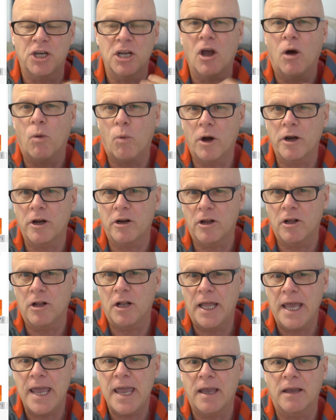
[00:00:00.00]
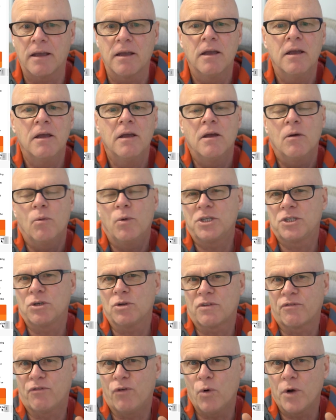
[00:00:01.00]
She got one on her leg when
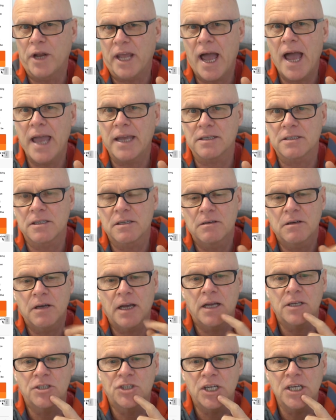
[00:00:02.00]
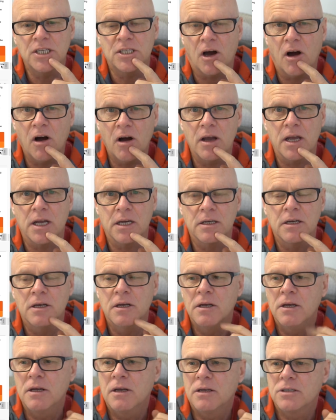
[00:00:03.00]
she was 48 and she died.
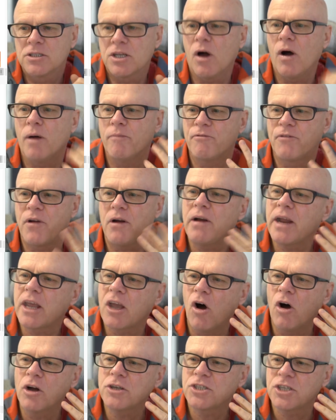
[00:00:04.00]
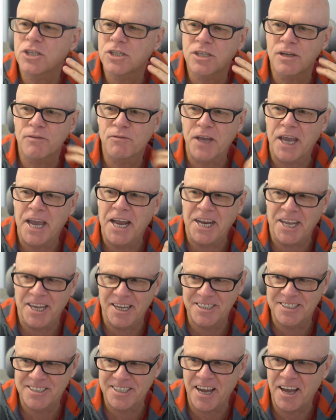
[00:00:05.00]
So I'm very conscious of
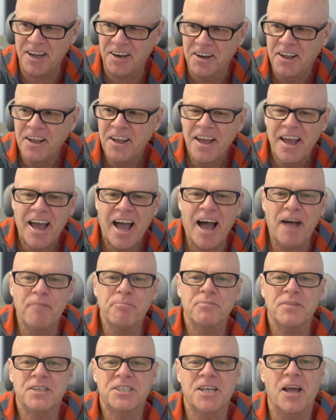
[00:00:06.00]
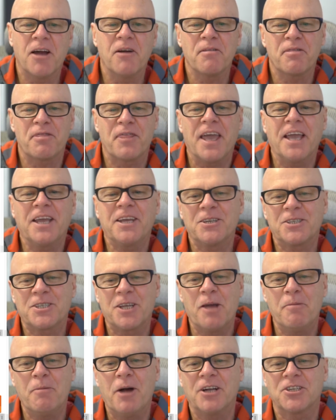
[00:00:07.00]
getting it done. Um, so thank you
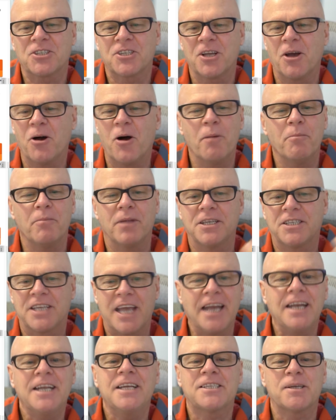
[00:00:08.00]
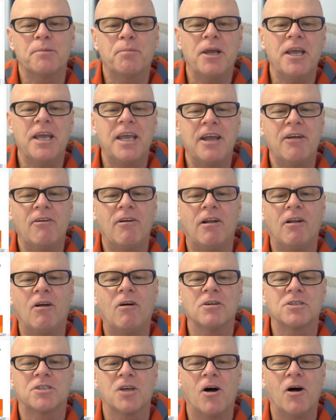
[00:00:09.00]
so much. So I'm intending to be here a
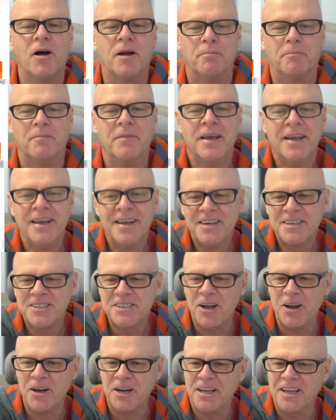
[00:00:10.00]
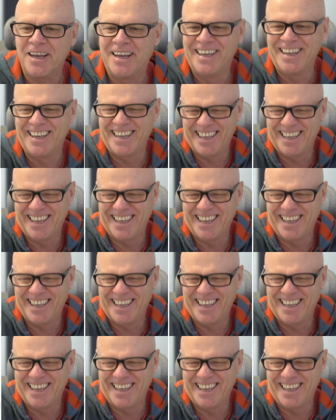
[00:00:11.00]
long time, Tony.